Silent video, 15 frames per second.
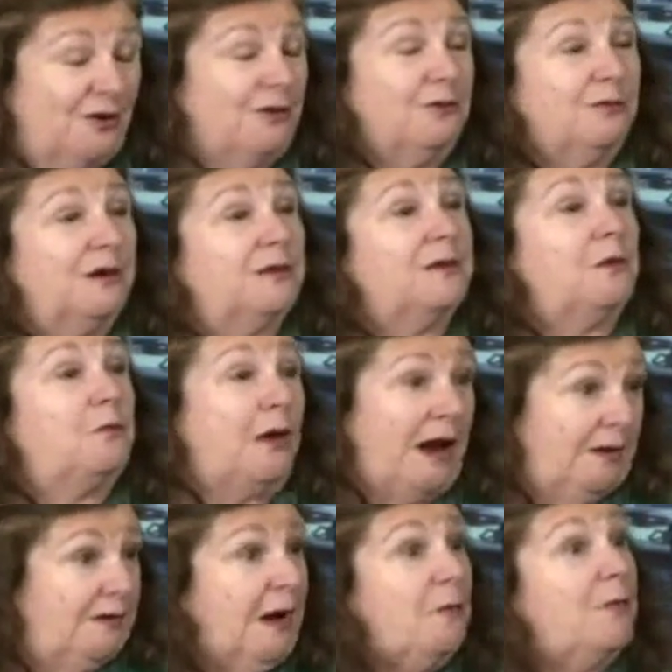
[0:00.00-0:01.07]
and so between
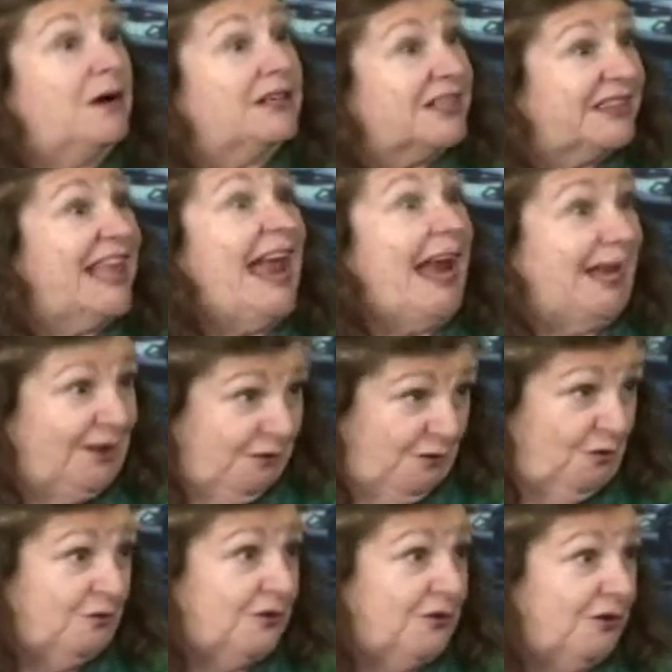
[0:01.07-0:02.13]
and the I two. And I want to thank the
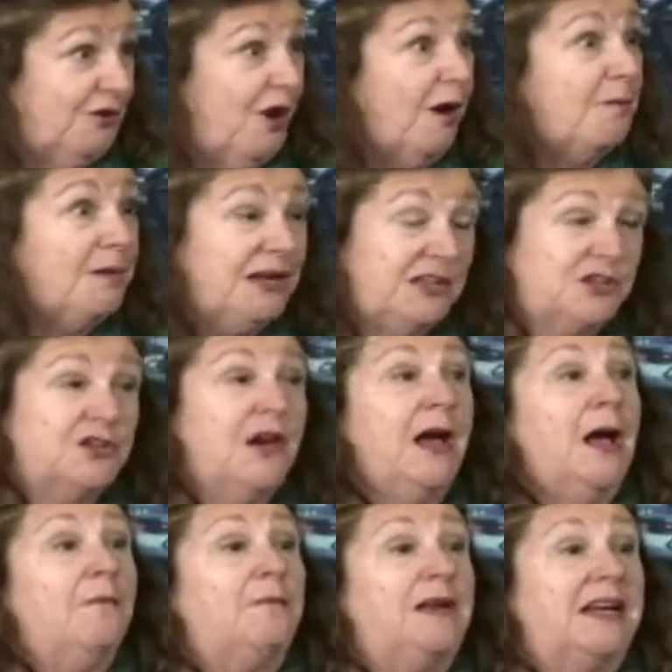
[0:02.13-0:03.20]
voters of Long Beach
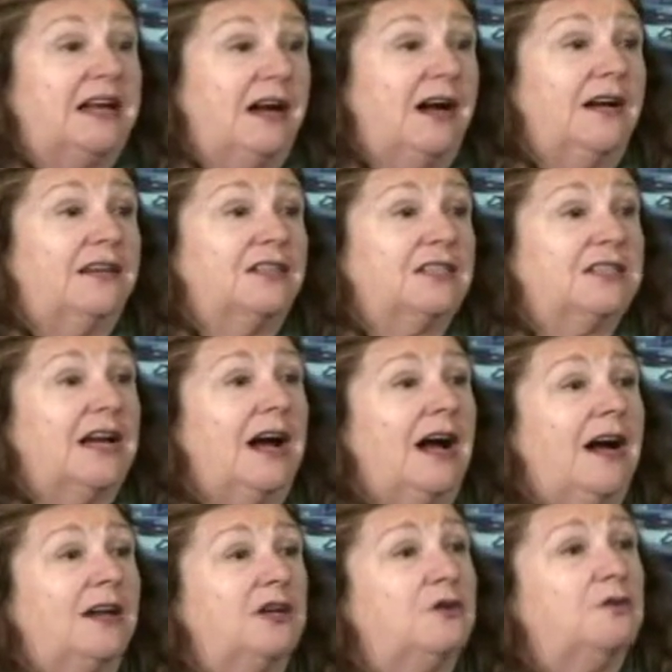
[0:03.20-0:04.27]
because
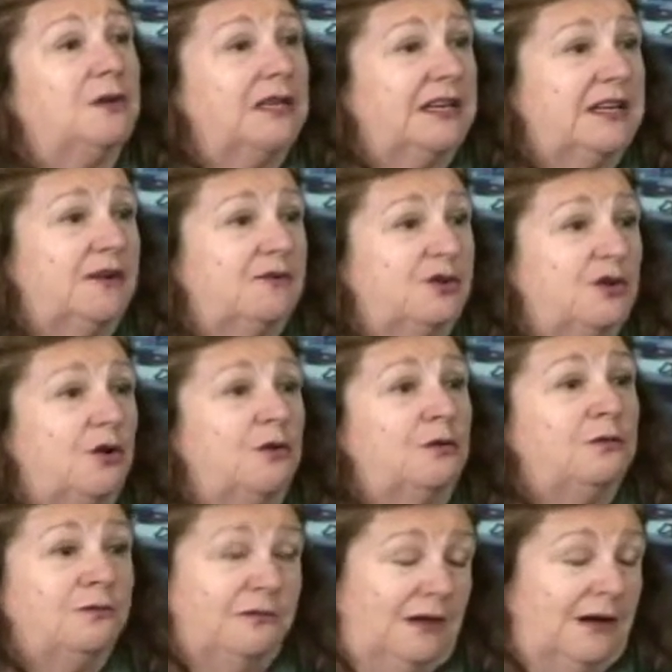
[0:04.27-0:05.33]
uh, you really have
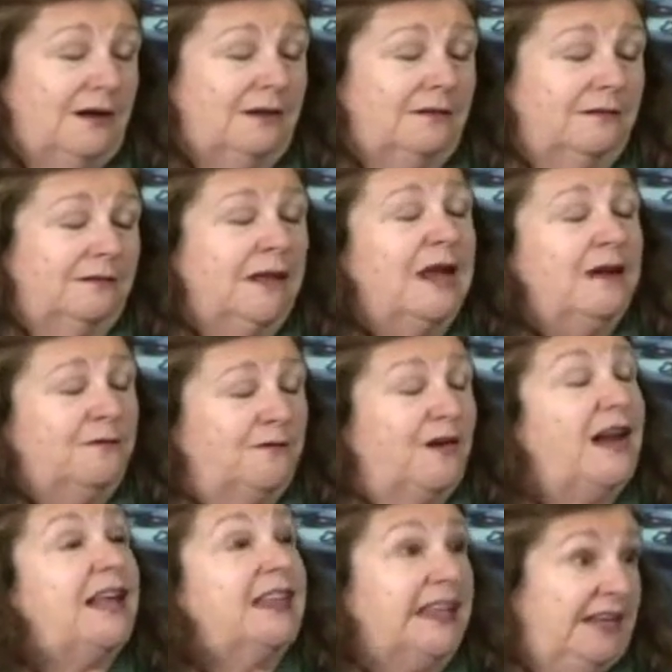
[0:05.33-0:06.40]
shown uh, right.
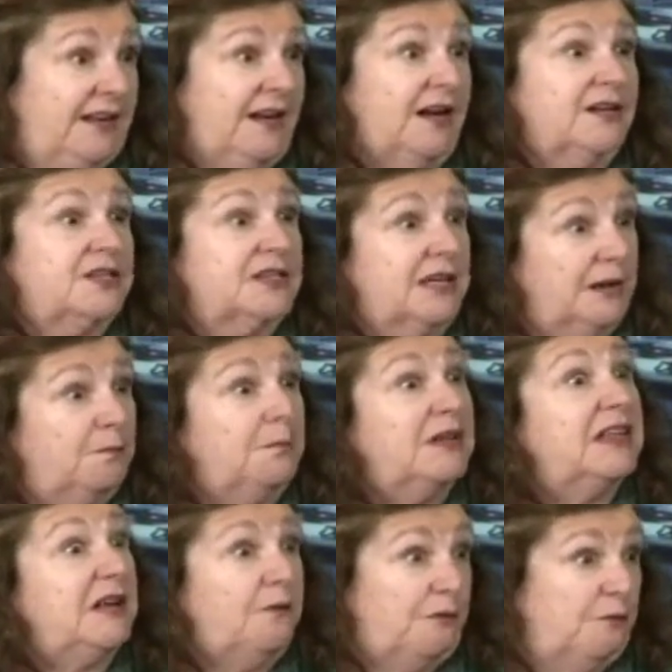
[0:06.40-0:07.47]
faith in us and
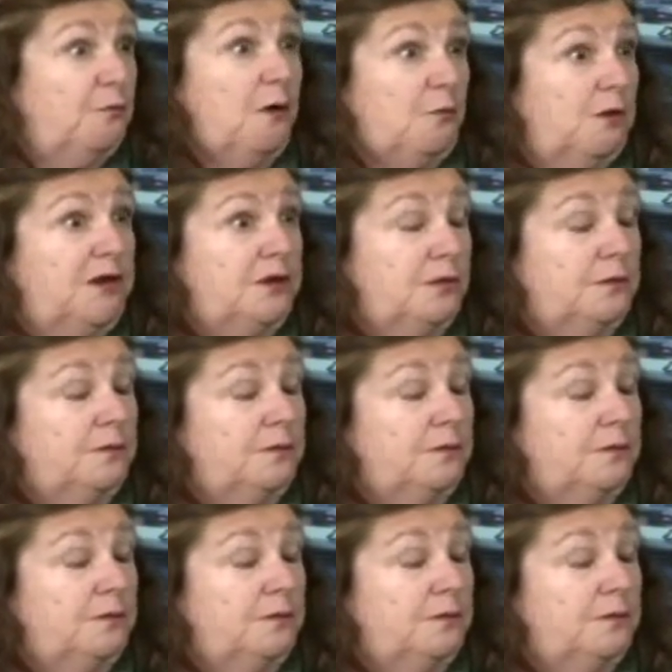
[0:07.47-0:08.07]
belief in what we do.